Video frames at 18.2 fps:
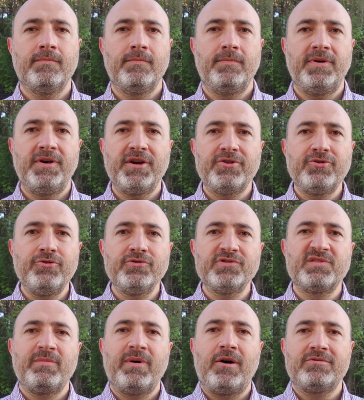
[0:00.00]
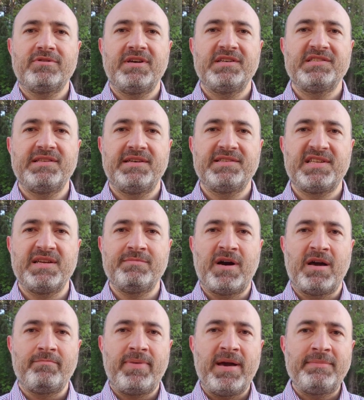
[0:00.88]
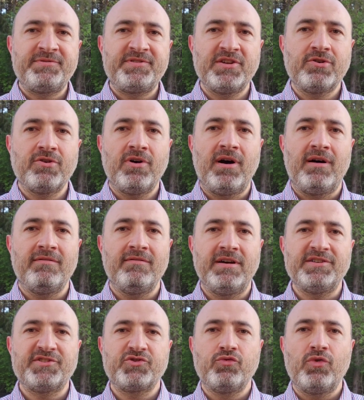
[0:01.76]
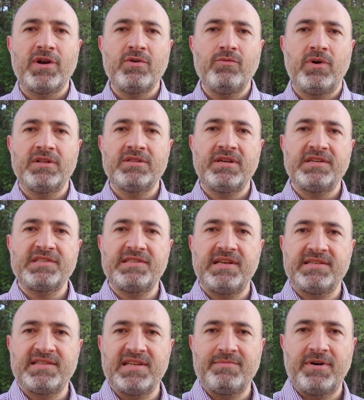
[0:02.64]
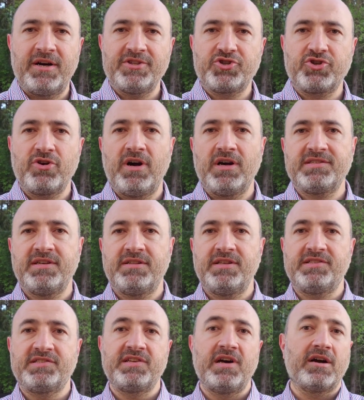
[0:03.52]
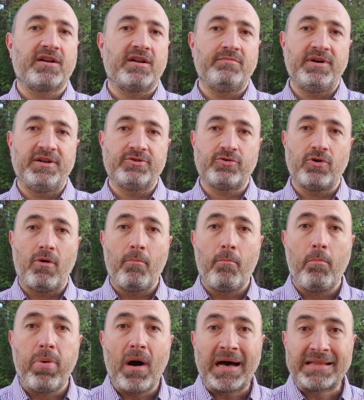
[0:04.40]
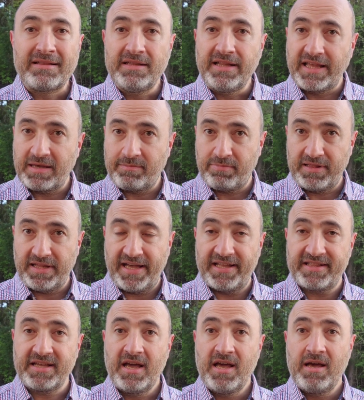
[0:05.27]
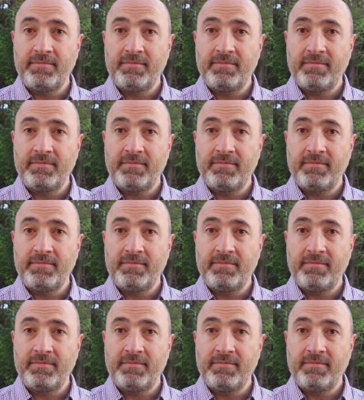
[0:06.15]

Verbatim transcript: Big news about Tesla Semi. PepsiCo unveils 21 Tesla Semi trucks at its Sacramento bottling plant.